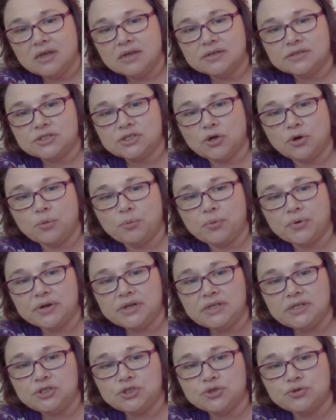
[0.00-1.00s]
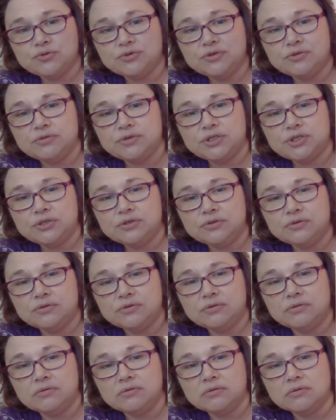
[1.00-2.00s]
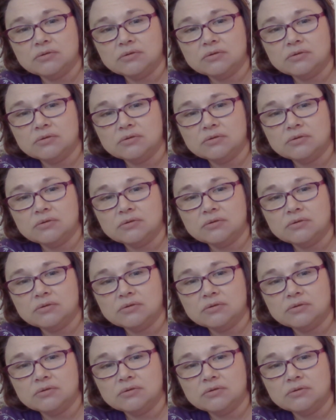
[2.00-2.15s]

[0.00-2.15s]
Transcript: So pretty true to